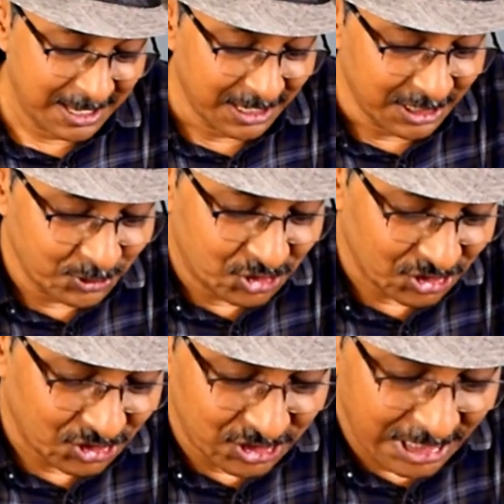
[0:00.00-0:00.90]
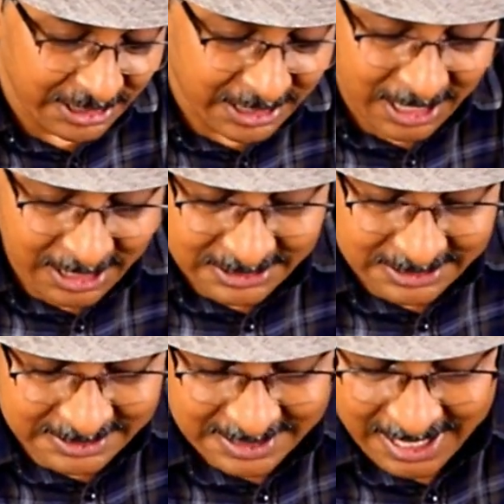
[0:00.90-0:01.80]
You just deal the
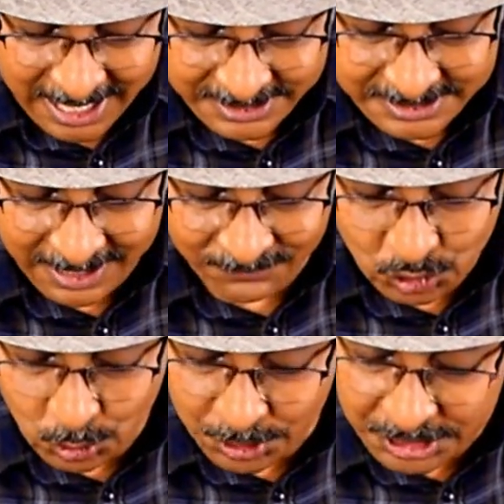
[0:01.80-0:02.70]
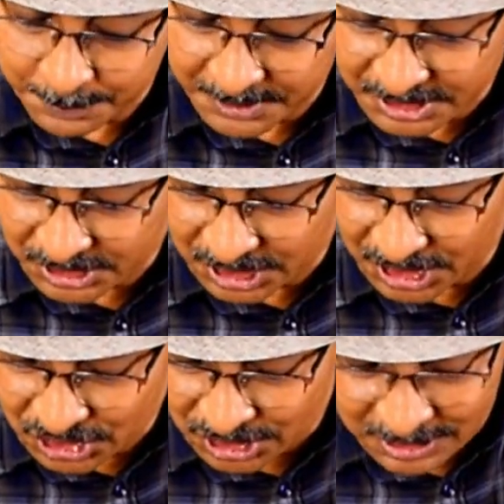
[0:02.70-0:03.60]
cards as I have shown in the
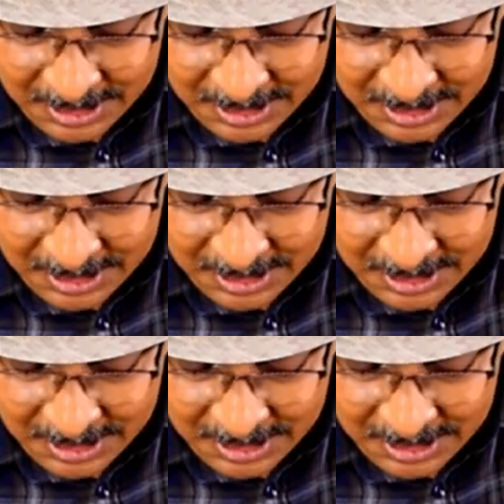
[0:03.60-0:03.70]
presentation.